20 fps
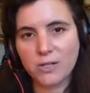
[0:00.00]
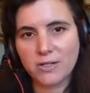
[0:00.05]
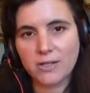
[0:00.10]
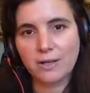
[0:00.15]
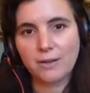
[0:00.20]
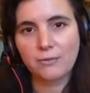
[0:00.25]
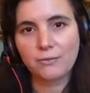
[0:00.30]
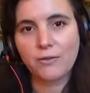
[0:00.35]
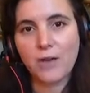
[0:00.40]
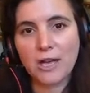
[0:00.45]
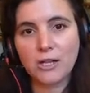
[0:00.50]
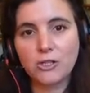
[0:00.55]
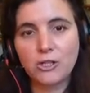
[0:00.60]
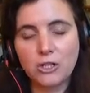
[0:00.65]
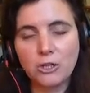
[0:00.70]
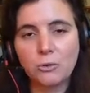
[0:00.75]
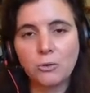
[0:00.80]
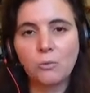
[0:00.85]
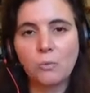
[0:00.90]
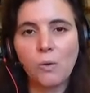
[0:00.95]
does it affect
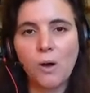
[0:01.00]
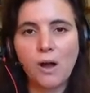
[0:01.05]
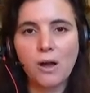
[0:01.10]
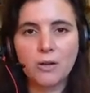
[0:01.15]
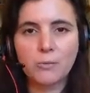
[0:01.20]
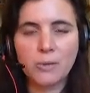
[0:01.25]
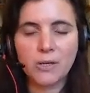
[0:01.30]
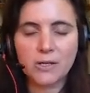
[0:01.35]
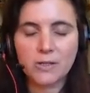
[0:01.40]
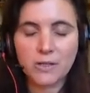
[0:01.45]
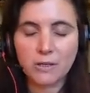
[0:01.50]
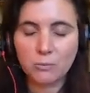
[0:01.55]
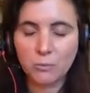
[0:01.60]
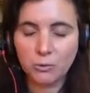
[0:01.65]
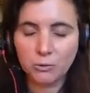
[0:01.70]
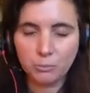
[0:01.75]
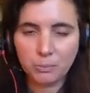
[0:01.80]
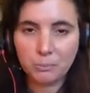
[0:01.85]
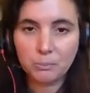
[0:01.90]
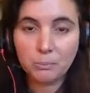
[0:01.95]
you at work? Because it
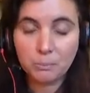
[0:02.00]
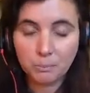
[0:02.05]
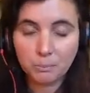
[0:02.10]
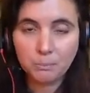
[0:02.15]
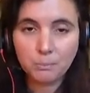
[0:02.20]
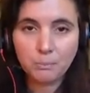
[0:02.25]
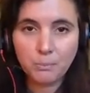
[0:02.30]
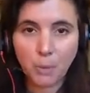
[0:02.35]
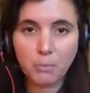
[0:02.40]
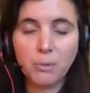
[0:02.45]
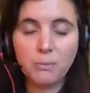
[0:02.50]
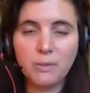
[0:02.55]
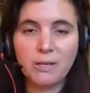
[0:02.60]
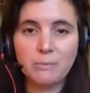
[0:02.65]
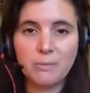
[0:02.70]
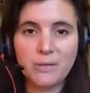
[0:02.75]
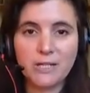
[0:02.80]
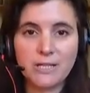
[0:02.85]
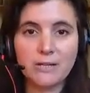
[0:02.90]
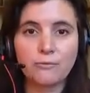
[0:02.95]
will
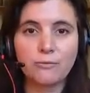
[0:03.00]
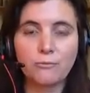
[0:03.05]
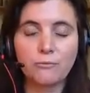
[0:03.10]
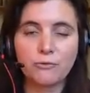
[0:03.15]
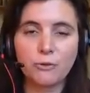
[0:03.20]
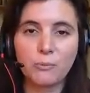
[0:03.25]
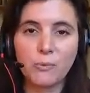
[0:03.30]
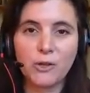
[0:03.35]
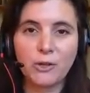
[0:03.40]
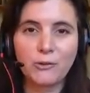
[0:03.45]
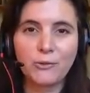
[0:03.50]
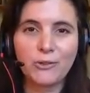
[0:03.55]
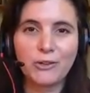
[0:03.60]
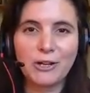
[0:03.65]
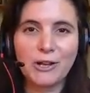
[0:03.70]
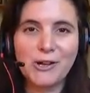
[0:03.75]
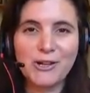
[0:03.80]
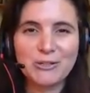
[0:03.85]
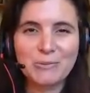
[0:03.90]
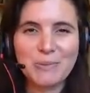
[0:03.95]
probably be different from the
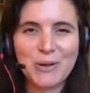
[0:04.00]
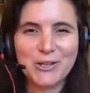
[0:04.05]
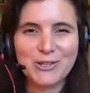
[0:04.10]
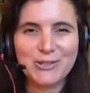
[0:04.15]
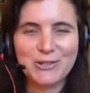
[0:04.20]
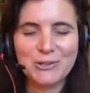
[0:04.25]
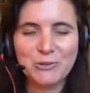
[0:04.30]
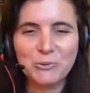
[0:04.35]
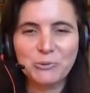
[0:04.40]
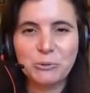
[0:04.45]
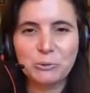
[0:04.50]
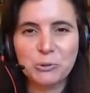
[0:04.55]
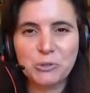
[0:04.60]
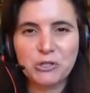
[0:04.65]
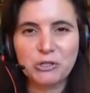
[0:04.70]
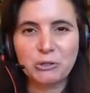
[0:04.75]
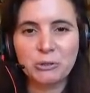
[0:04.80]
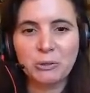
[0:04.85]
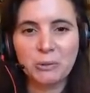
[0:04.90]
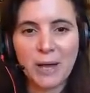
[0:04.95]
last person you talk
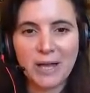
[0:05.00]
to who